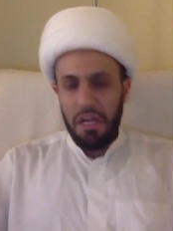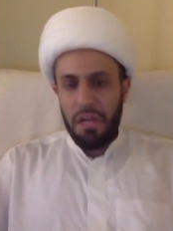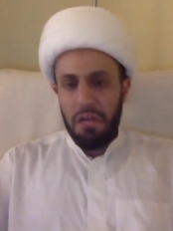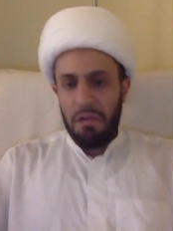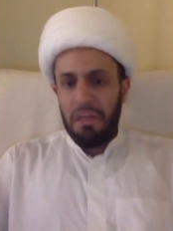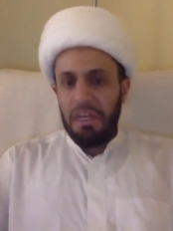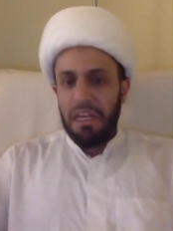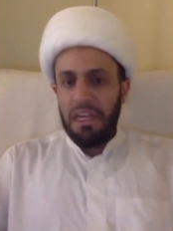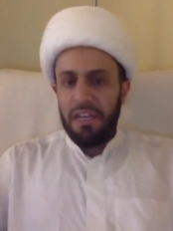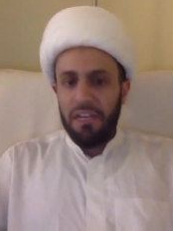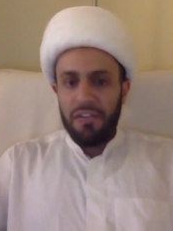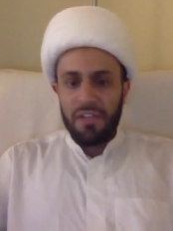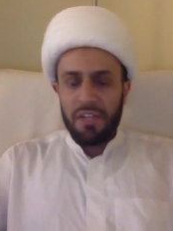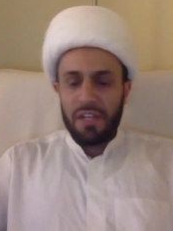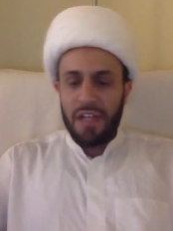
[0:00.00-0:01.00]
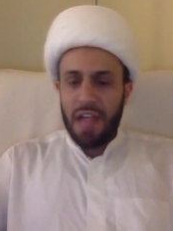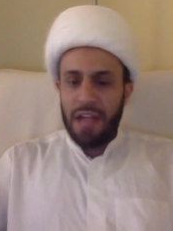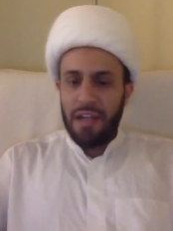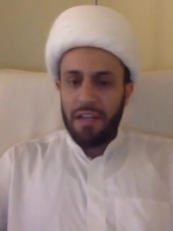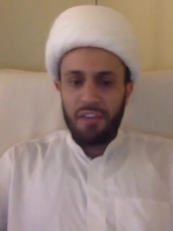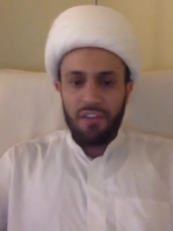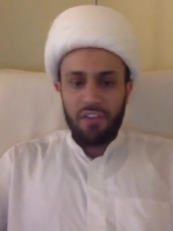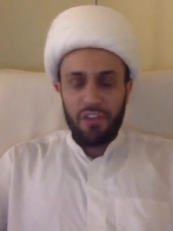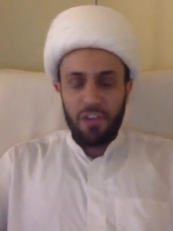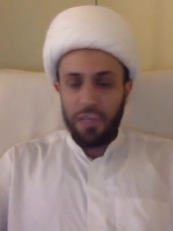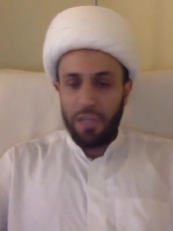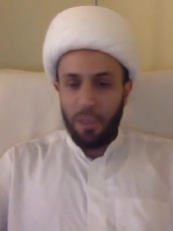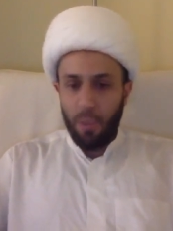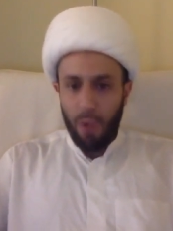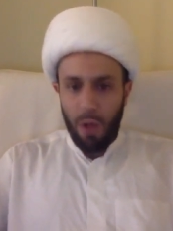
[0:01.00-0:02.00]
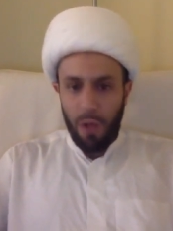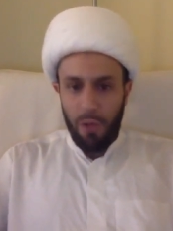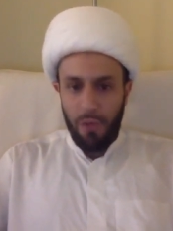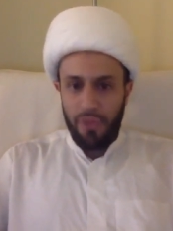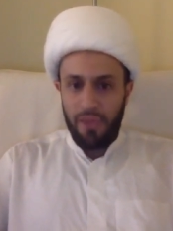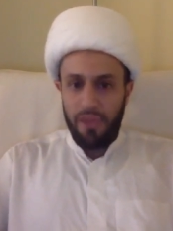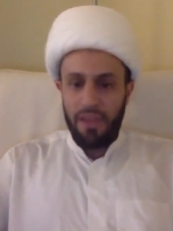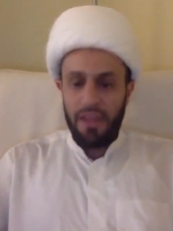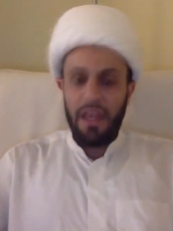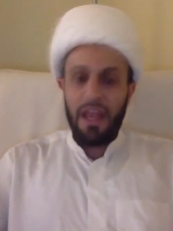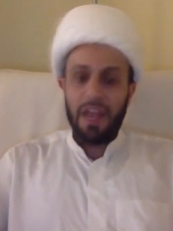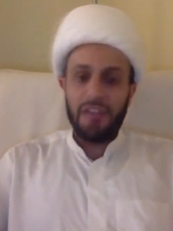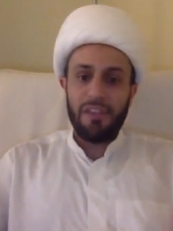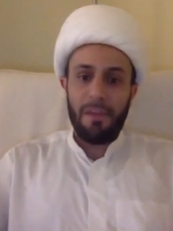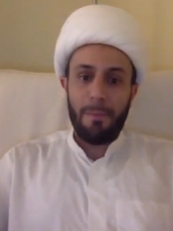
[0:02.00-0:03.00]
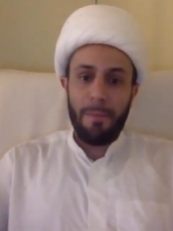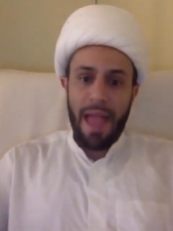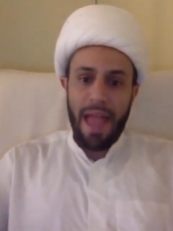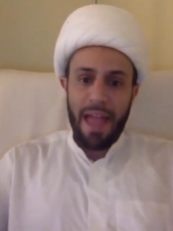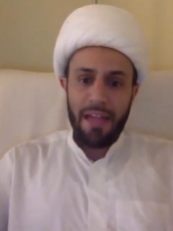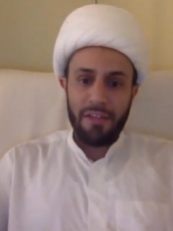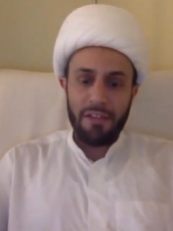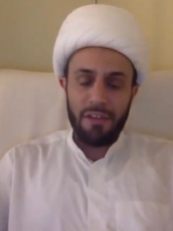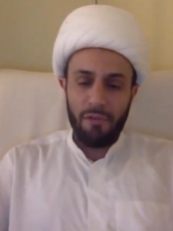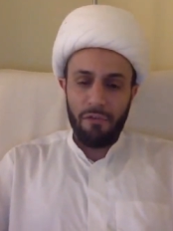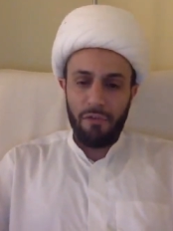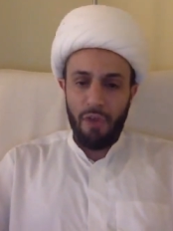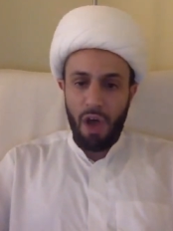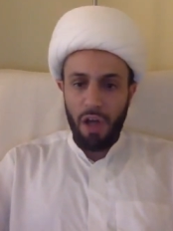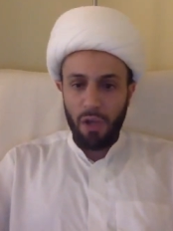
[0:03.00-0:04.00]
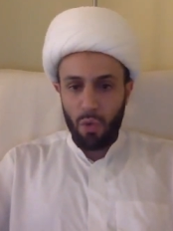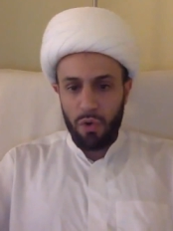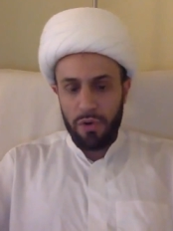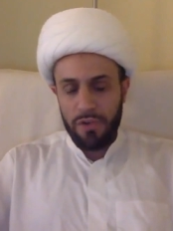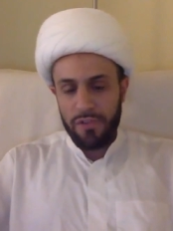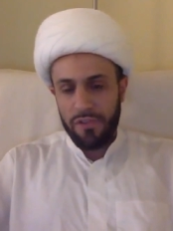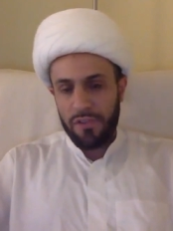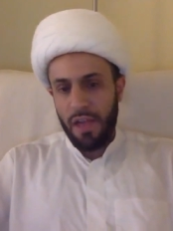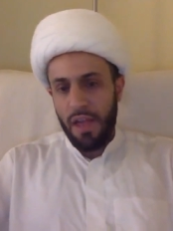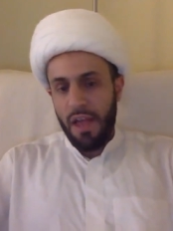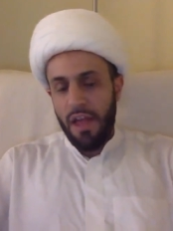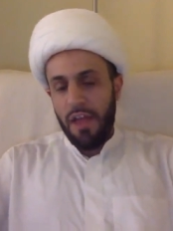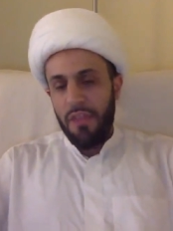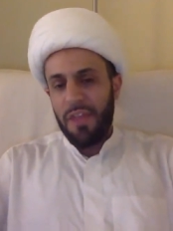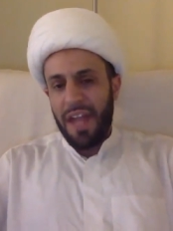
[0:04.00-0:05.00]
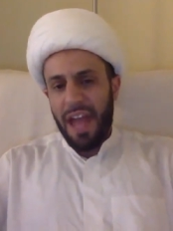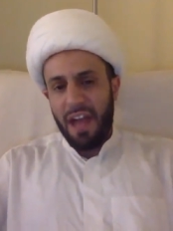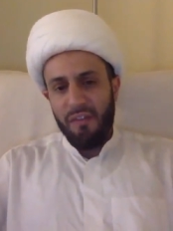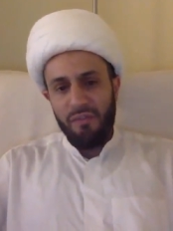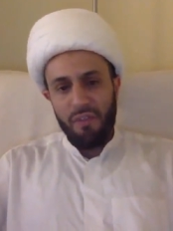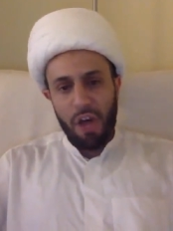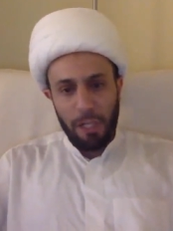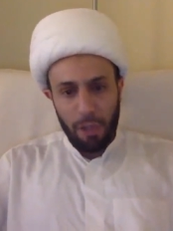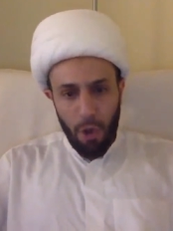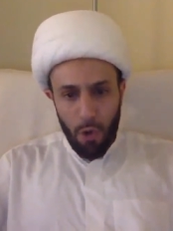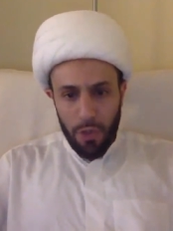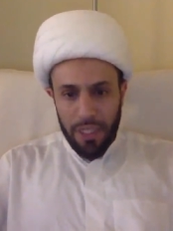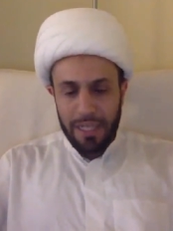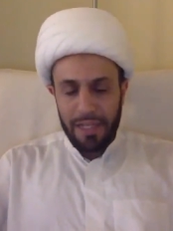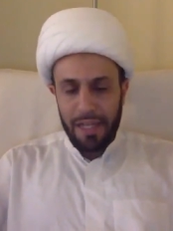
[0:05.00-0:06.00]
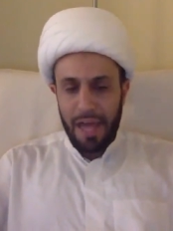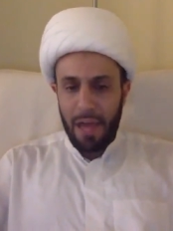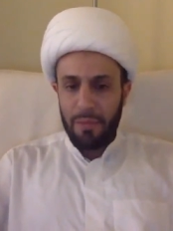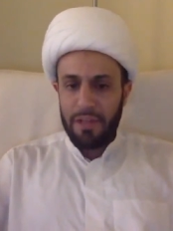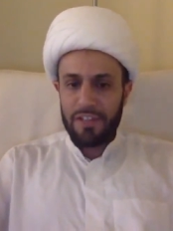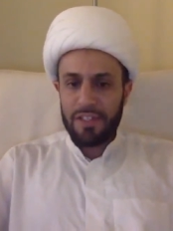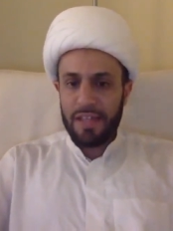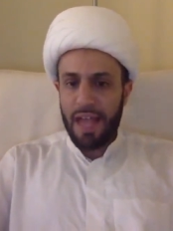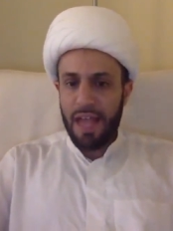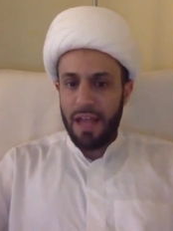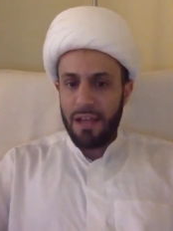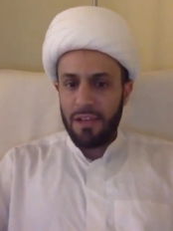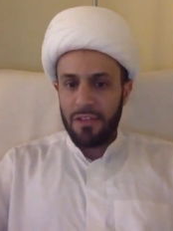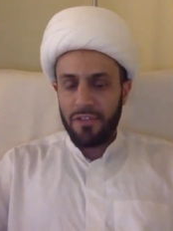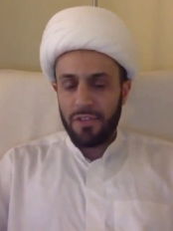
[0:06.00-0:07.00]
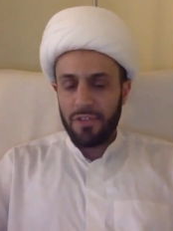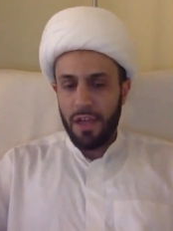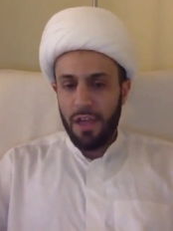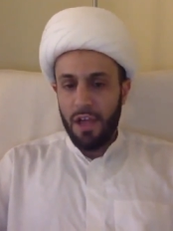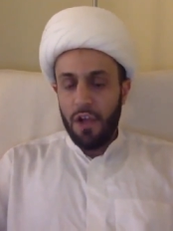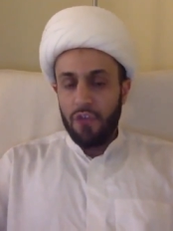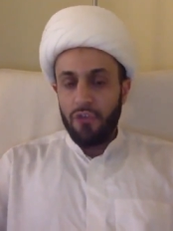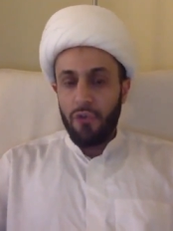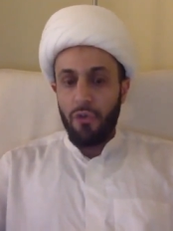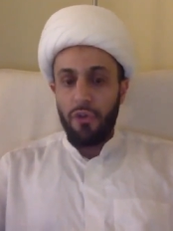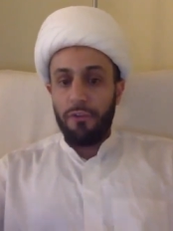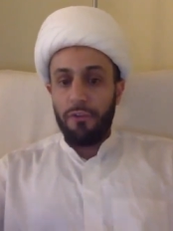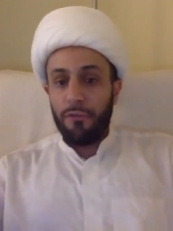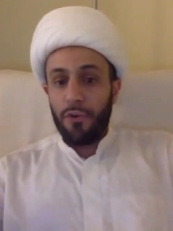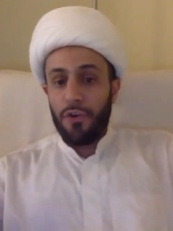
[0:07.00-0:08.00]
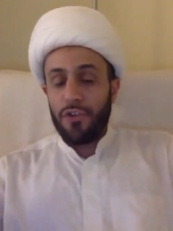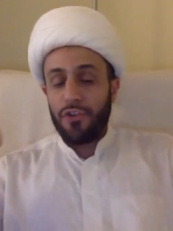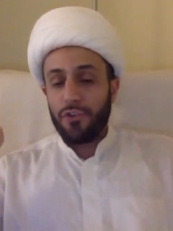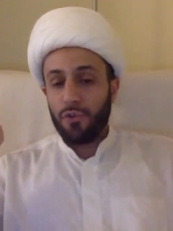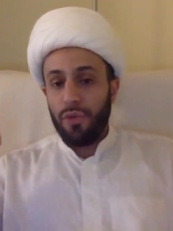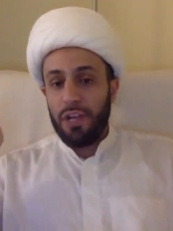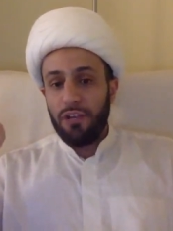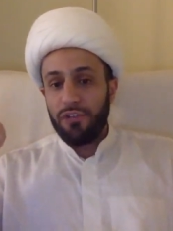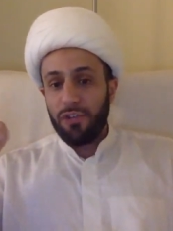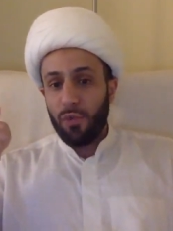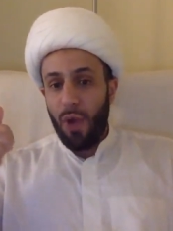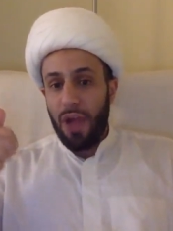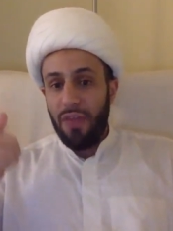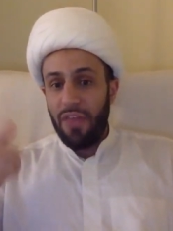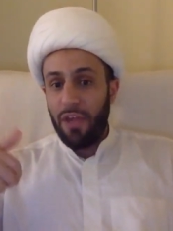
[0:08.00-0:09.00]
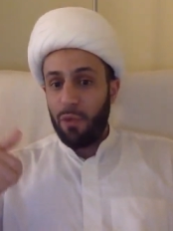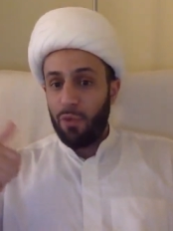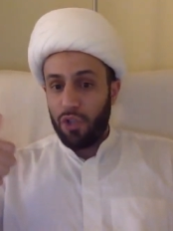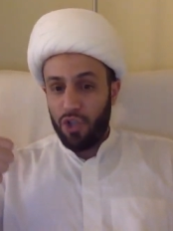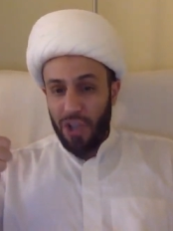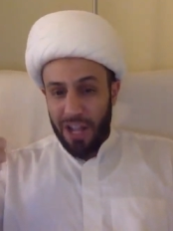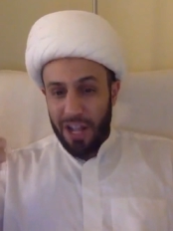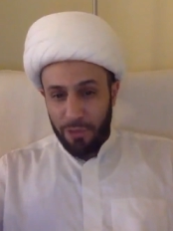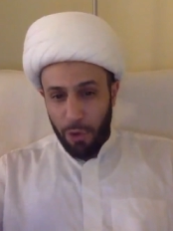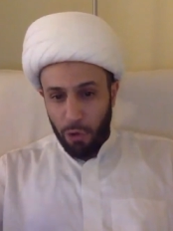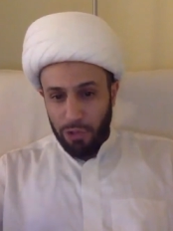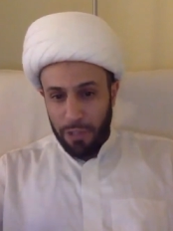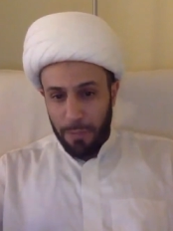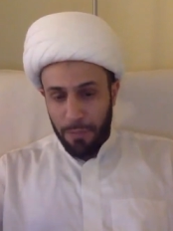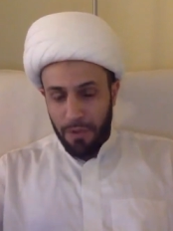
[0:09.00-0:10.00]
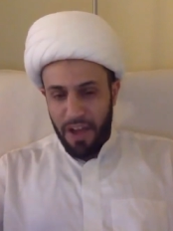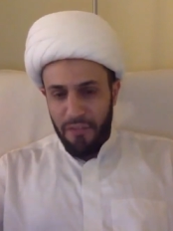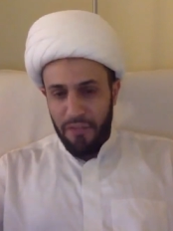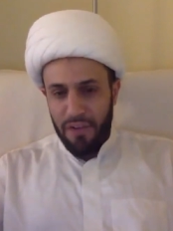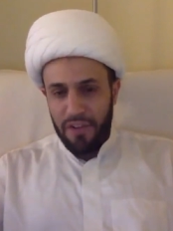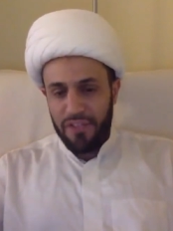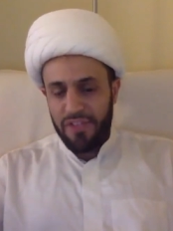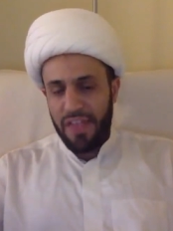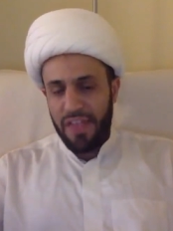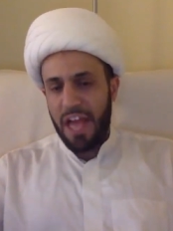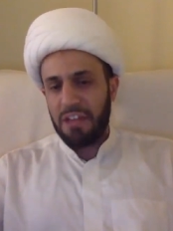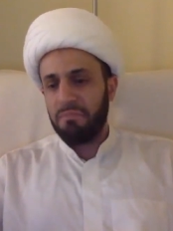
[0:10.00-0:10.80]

he's not necessarily wealthy, he has a band of followers that have a low economic status. So their first reason why they reject the Holy Prophet is that